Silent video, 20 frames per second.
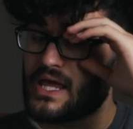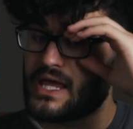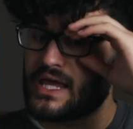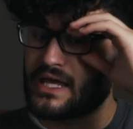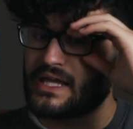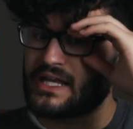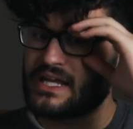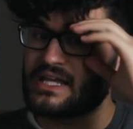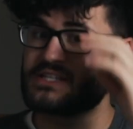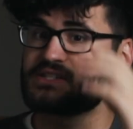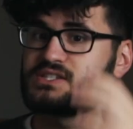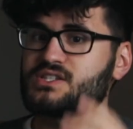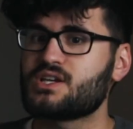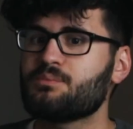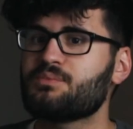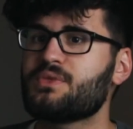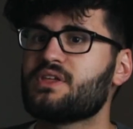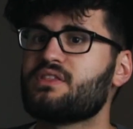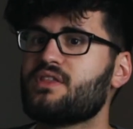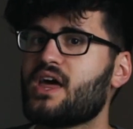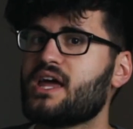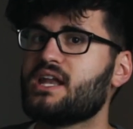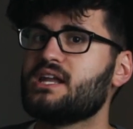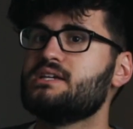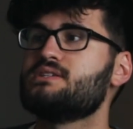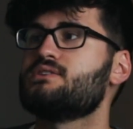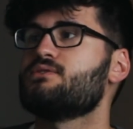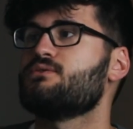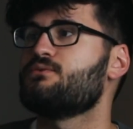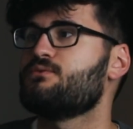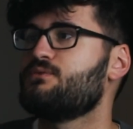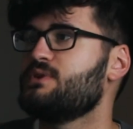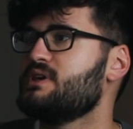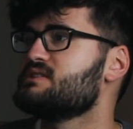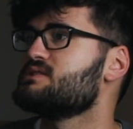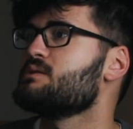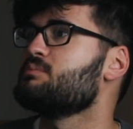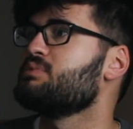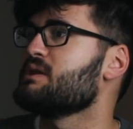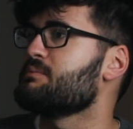It is something that is
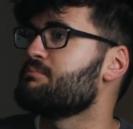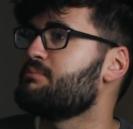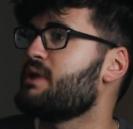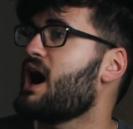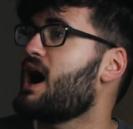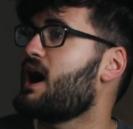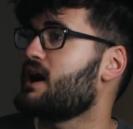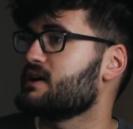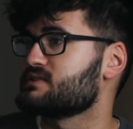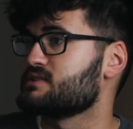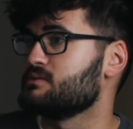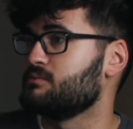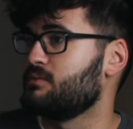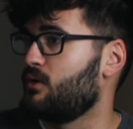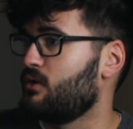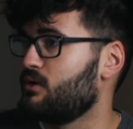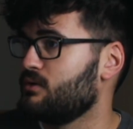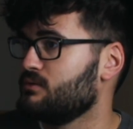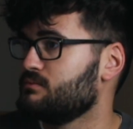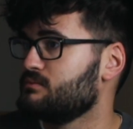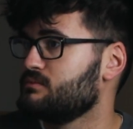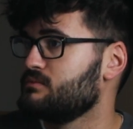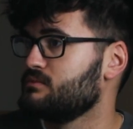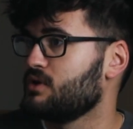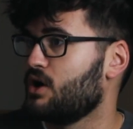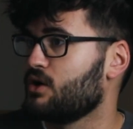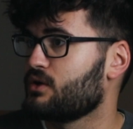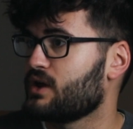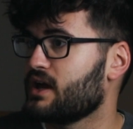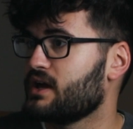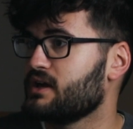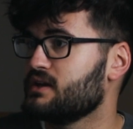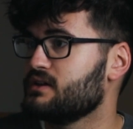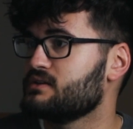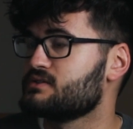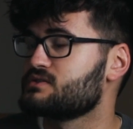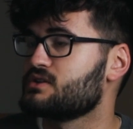feasibly possible, okay? Yeah.